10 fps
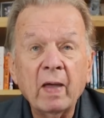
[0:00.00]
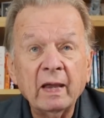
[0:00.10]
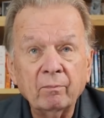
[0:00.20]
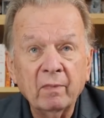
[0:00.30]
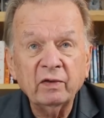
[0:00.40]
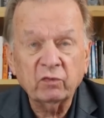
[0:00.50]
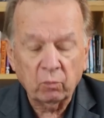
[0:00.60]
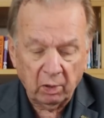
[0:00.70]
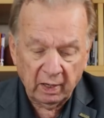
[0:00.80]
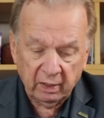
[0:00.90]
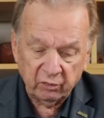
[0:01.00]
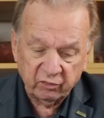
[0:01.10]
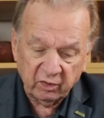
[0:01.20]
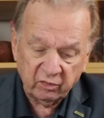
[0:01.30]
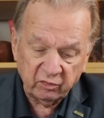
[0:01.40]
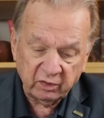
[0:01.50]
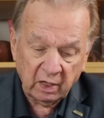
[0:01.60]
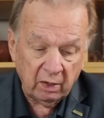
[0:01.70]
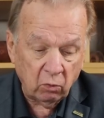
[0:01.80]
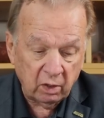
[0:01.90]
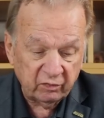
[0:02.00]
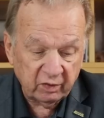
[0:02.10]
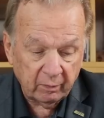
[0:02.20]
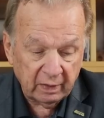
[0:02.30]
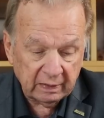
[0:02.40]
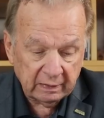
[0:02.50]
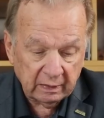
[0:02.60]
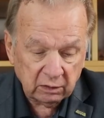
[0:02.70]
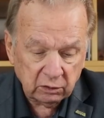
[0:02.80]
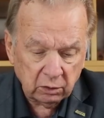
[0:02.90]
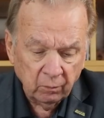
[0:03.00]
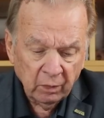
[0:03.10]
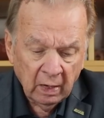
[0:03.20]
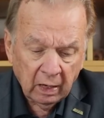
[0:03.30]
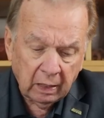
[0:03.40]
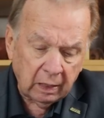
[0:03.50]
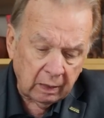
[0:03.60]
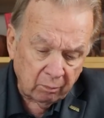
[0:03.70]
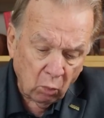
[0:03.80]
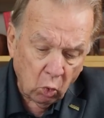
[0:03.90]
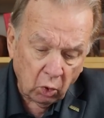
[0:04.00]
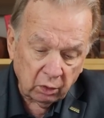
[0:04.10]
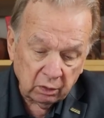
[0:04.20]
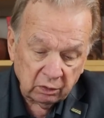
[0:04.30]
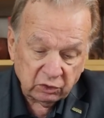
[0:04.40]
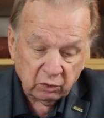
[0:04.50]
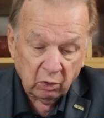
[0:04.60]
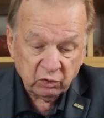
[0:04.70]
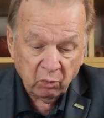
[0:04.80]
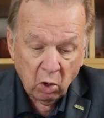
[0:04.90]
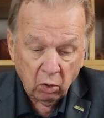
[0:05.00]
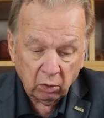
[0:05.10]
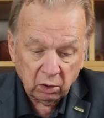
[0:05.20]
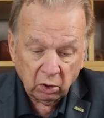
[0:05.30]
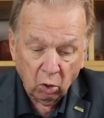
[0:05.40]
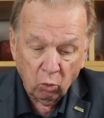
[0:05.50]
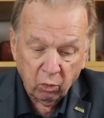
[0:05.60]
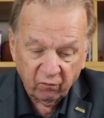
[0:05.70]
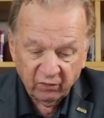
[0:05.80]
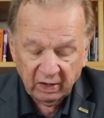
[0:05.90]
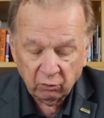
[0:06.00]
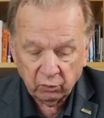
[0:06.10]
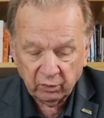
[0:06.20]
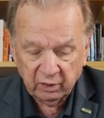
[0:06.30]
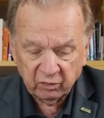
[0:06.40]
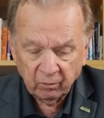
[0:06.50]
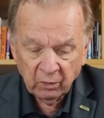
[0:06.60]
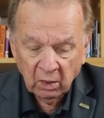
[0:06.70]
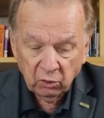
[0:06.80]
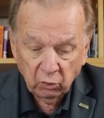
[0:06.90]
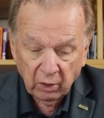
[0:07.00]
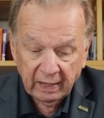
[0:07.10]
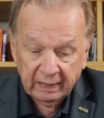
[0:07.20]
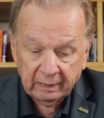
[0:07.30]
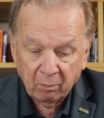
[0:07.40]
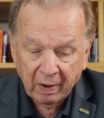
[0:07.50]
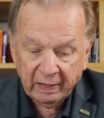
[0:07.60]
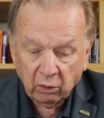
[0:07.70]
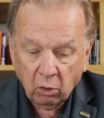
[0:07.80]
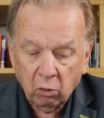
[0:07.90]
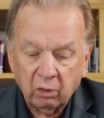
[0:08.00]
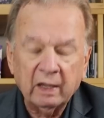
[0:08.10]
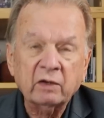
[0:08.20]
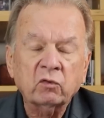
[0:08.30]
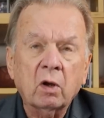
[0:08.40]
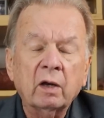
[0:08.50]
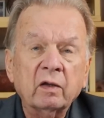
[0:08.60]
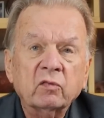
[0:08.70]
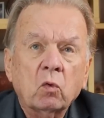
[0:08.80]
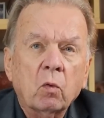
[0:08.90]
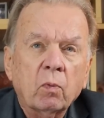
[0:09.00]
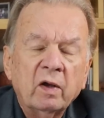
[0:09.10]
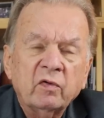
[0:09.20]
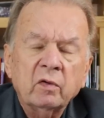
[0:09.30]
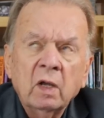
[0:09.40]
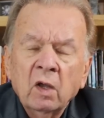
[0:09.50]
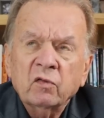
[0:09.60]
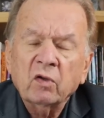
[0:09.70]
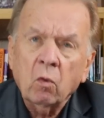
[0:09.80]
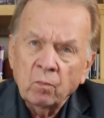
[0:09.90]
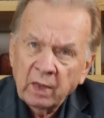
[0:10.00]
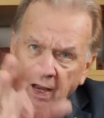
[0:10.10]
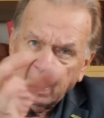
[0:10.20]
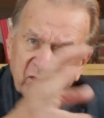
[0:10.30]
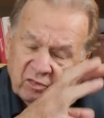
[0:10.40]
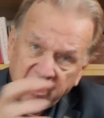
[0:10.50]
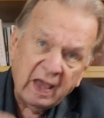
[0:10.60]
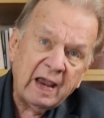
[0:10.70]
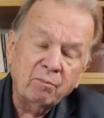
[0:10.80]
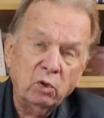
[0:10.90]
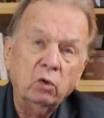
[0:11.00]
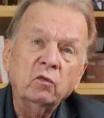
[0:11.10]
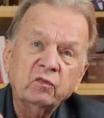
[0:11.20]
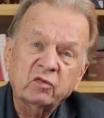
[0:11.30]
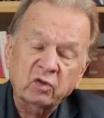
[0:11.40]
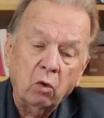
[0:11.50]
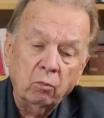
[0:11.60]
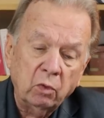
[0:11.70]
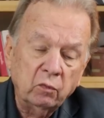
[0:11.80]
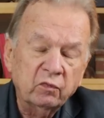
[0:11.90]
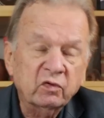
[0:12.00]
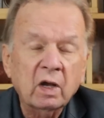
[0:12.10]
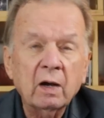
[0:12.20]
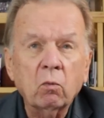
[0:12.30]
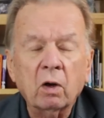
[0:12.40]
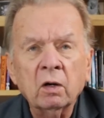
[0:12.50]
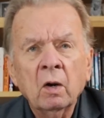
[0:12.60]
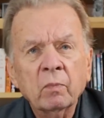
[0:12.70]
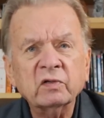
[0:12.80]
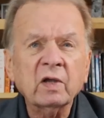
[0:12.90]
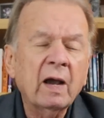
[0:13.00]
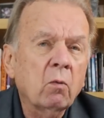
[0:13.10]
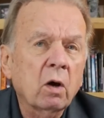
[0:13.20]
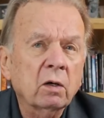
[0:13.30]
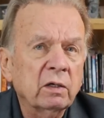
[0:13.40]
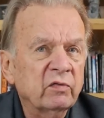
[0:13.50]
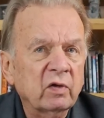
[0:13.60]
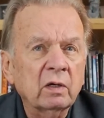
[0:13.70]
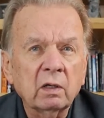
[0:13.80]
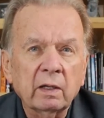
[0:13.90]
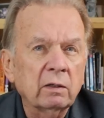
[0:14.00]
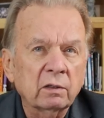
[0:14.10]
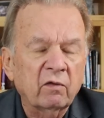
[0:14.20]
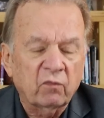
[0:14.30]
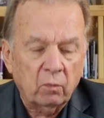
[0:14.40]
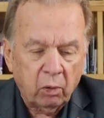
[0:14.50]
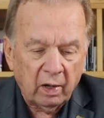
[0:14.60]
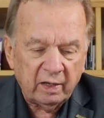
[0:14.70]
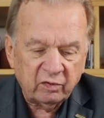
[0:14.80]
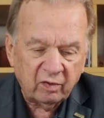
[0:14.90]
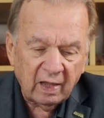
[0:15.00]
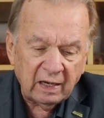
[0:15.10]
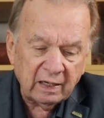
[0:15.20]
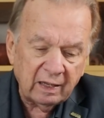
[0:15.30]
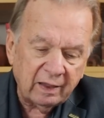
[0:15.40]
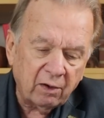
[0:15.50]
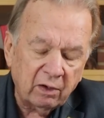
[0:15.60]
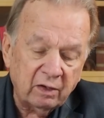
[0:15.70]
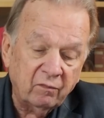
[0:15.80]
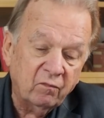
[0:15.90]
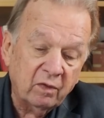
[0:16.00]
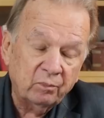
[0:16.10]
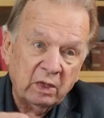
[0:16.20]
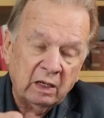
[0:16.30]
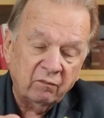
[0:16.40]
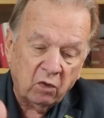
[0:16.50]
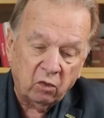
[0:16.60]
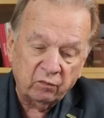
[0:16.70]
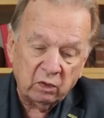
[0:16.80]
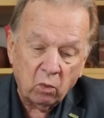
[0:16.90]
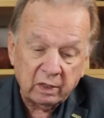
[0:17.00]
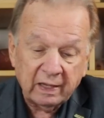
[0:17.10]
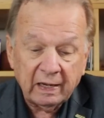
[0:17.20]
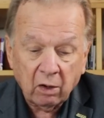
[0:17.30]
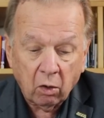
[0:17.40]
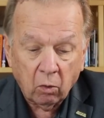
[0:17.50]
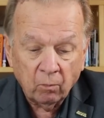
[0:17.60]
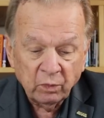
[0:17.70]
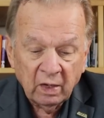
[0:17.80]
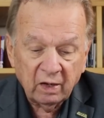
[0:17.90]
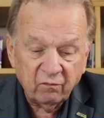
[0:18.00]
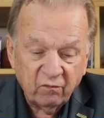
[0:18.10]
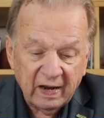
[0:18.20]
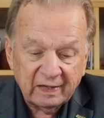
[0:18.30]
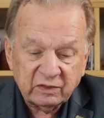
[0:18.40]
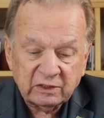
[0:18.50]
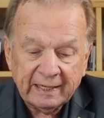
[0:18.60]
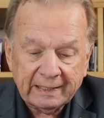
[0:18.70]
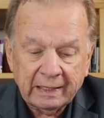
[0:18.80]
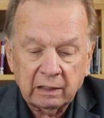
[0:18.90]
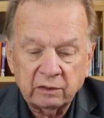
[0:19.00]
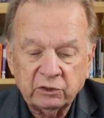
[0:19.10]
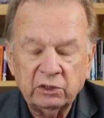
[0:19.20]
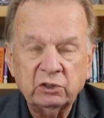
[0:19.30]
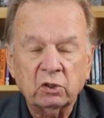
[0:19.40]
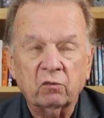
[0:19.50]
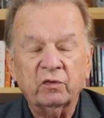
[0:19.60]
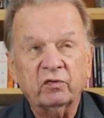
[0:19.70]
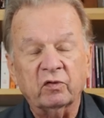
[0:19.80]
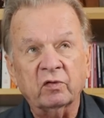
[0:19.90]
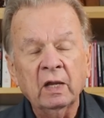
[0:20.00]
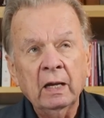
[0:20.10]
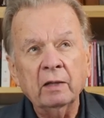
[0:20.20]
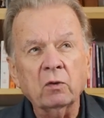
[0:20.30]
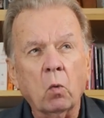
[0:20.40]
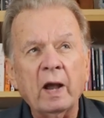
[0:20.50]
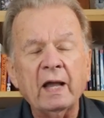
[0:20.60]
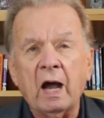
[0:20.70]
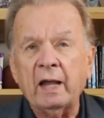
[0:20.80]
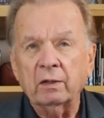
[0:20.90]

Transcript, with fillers: major players such as Taiwan Semiconductor, more smaller Global Foundries, United Microelectronics Corporation. So as they moved, so moved Skywater. But Skywater is in a little different place. They're involved in what they call advanced technology services. And the way I